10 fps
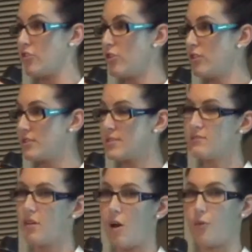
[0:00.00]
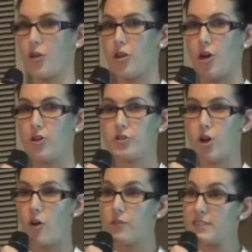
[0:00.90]
I want to code it to
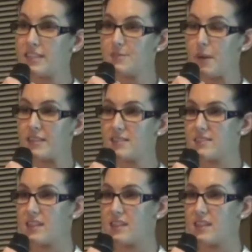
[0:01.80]
office expenses,